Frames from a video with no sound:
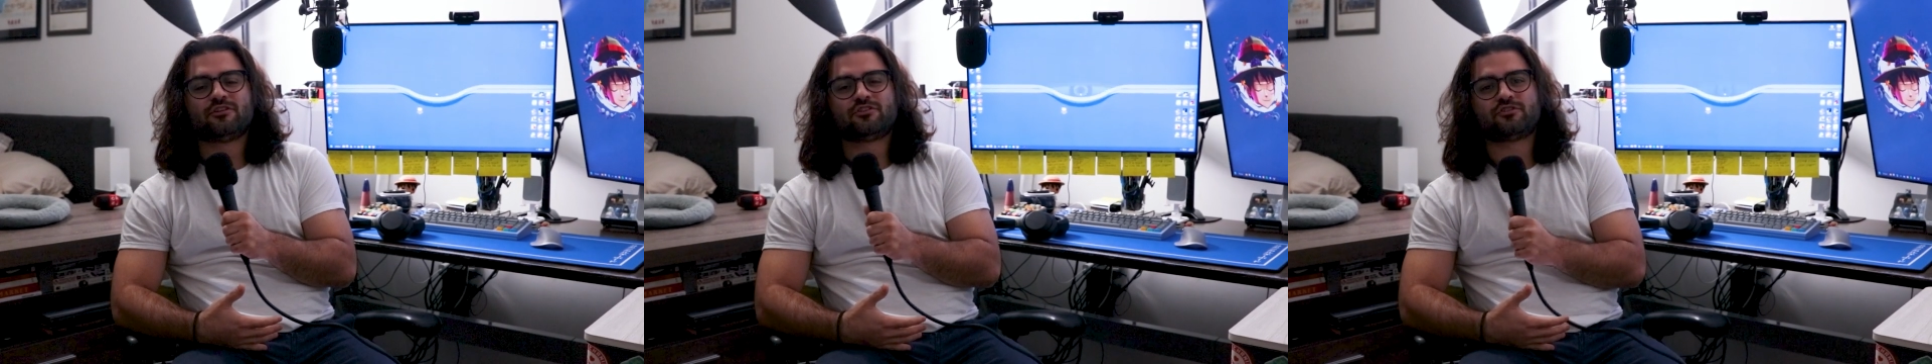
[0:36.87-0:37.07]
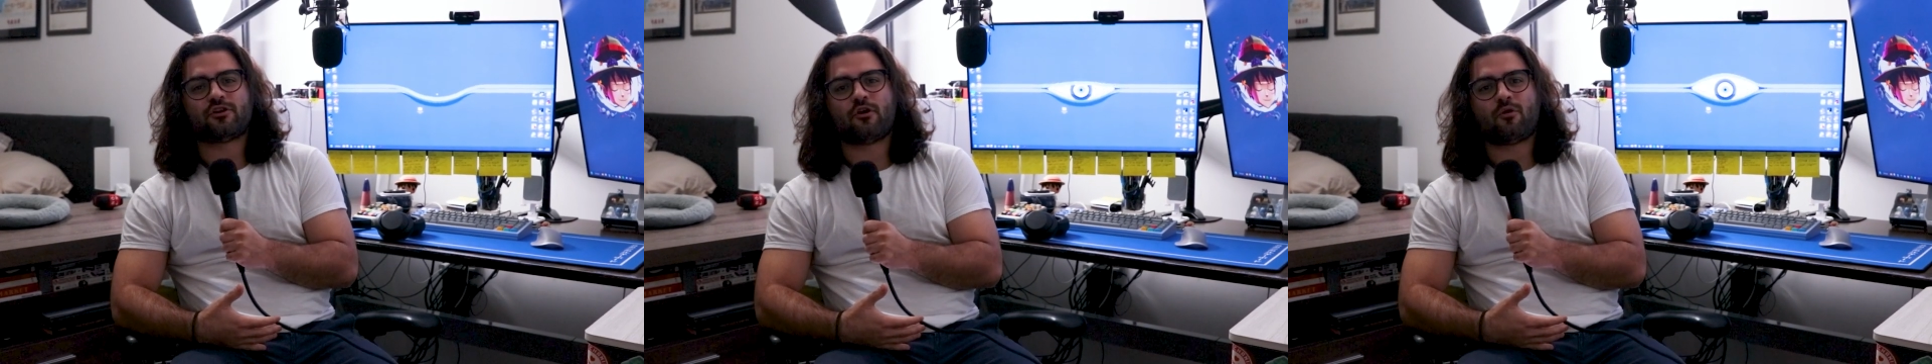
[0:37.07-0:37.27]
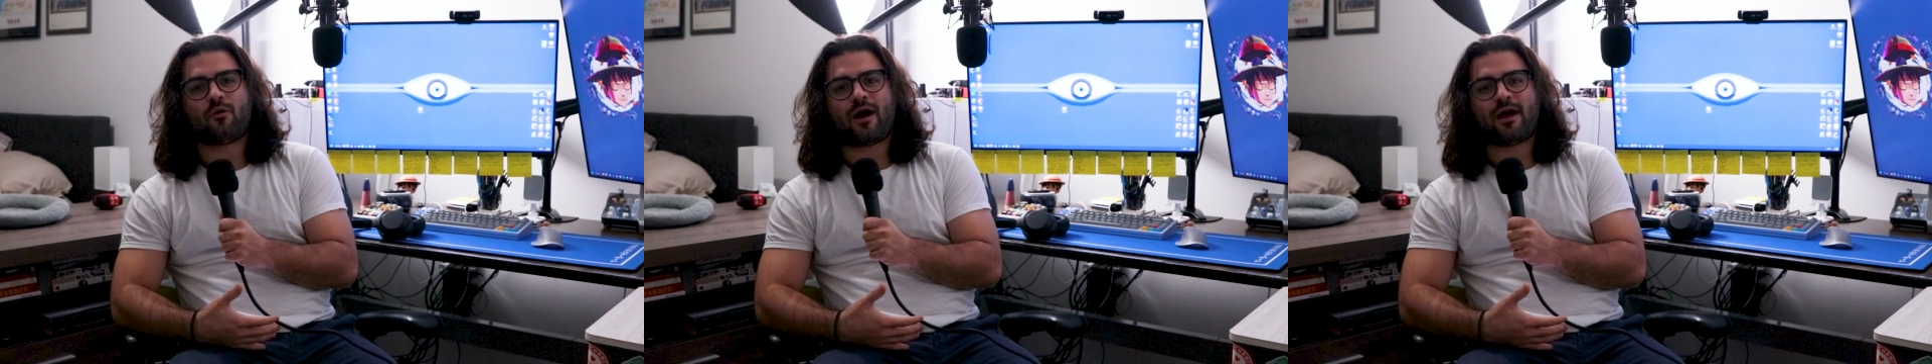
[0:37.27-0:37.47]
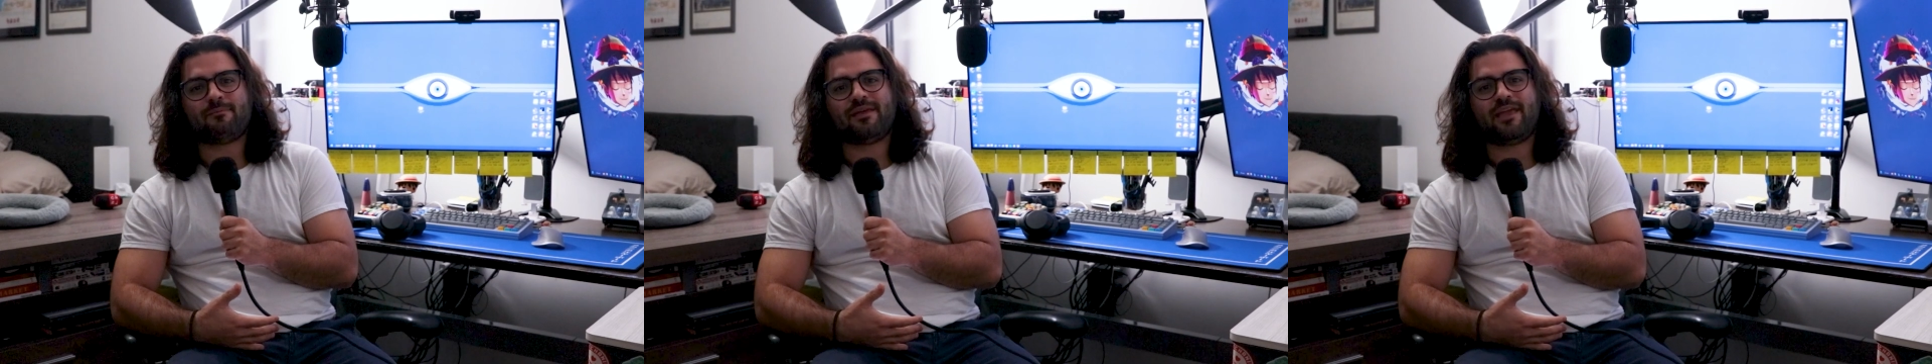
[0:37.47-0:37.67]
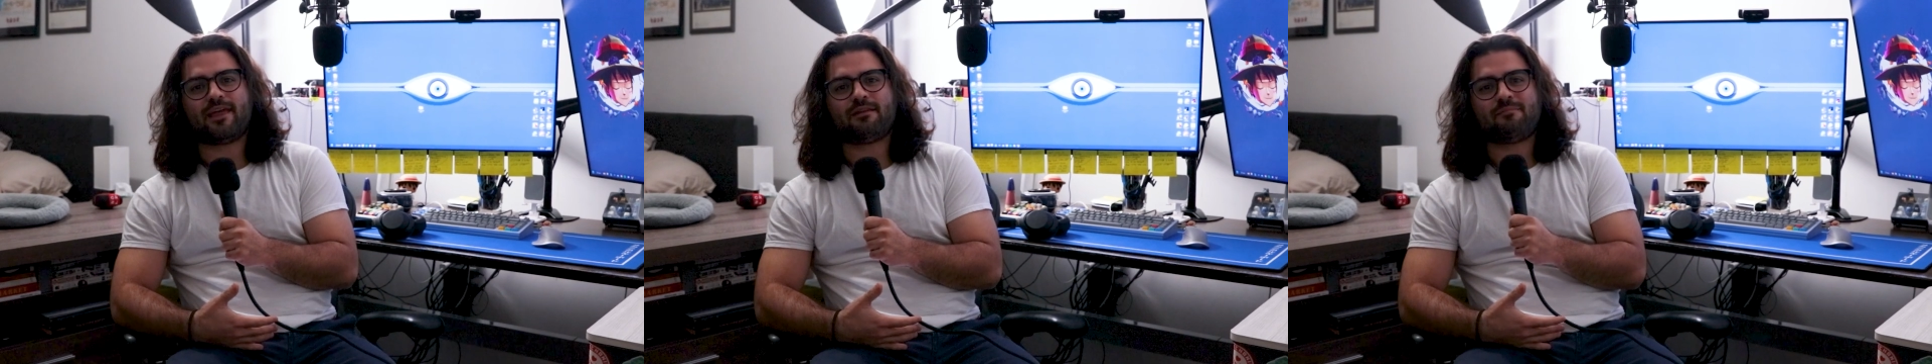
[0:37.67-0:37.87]
so I
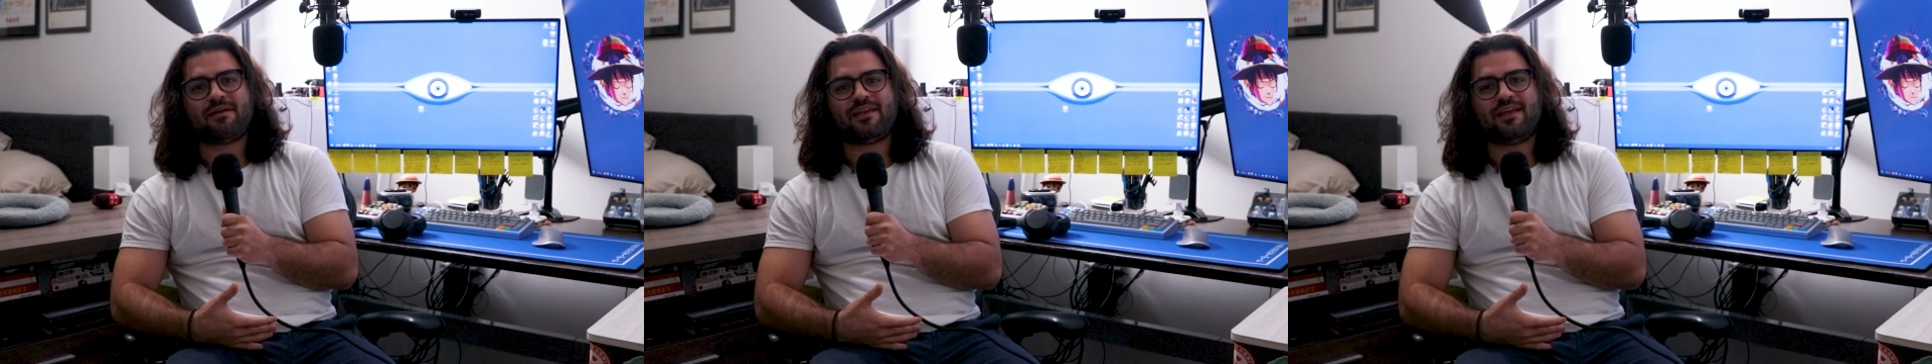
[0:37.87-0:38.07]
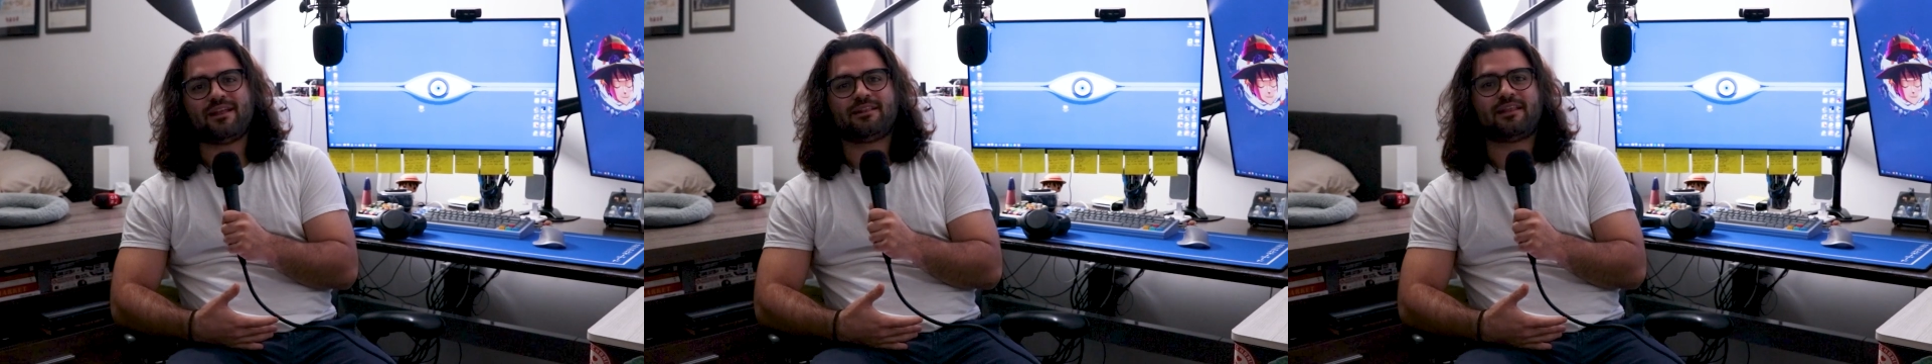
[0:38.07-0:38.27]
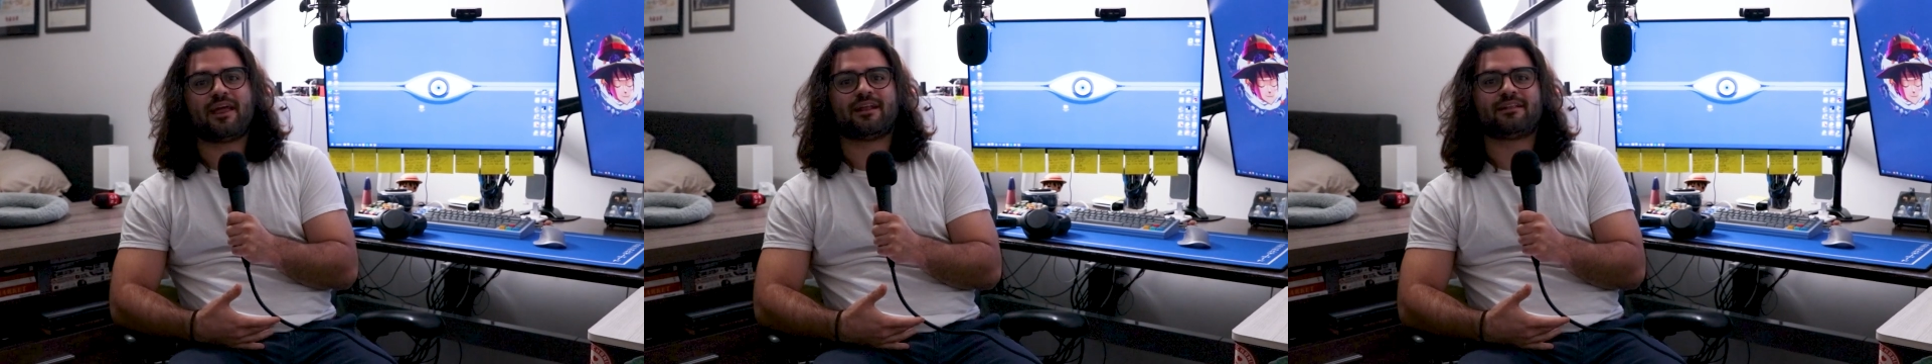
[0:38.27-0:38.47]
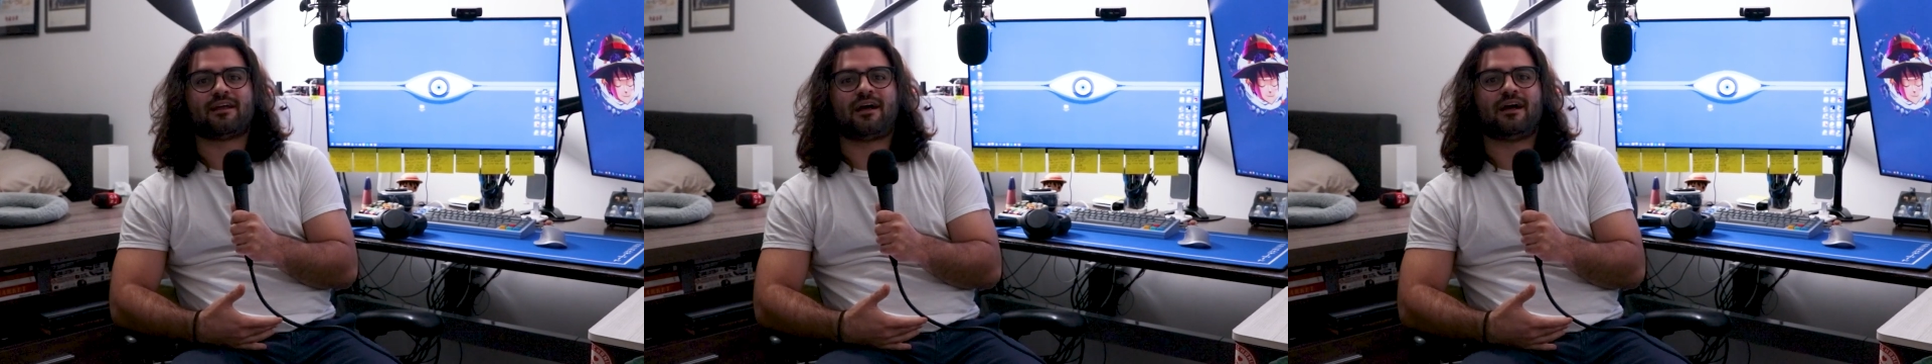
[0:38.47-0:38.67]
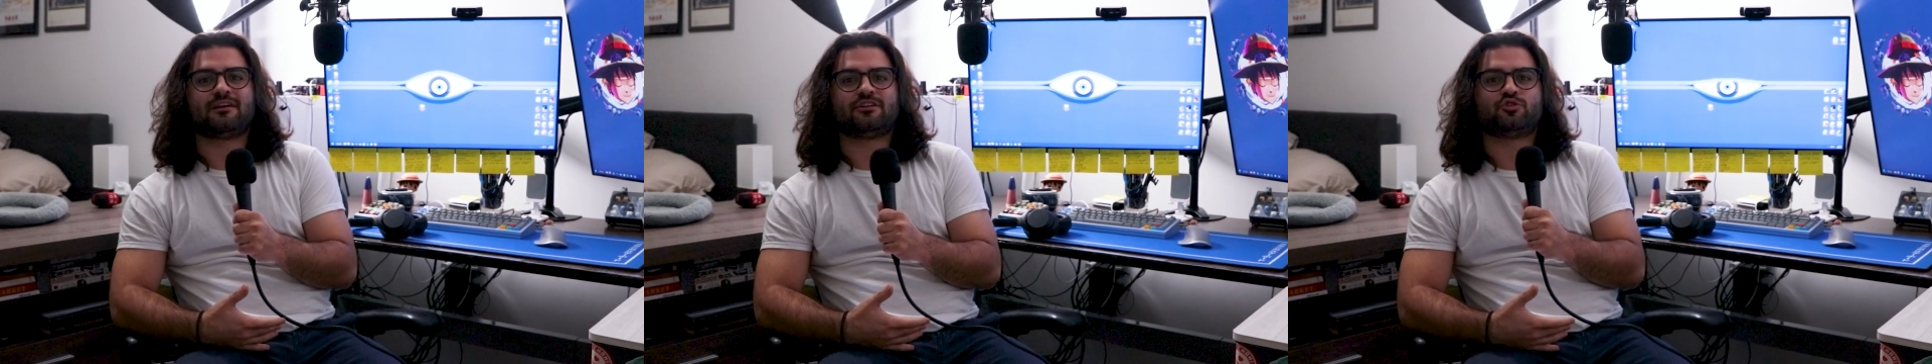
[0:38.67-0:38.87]
began making
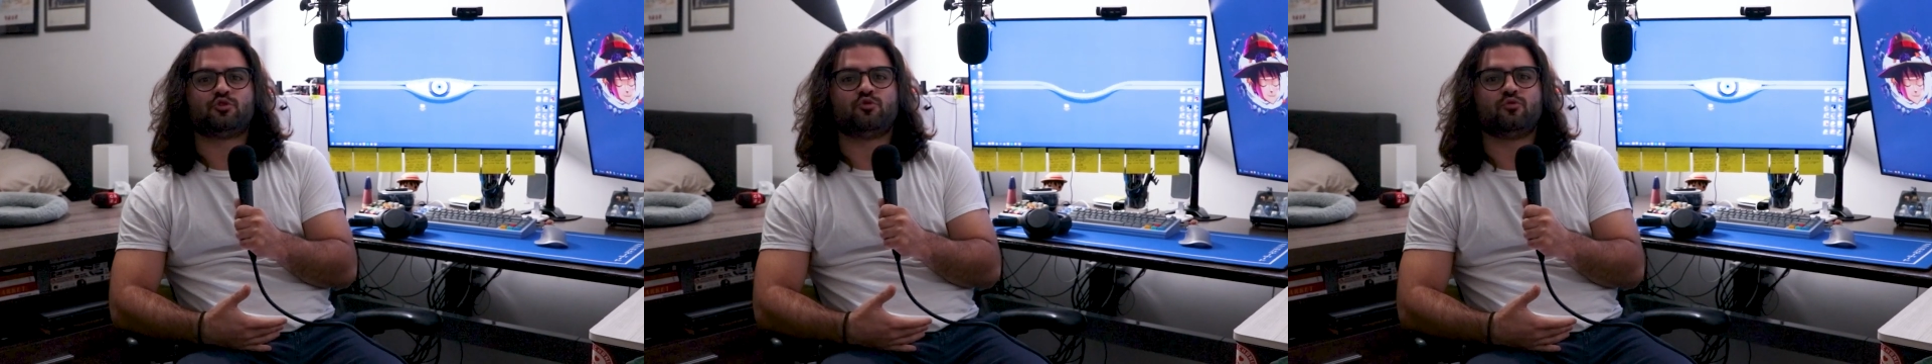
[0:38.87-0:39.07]
TikToks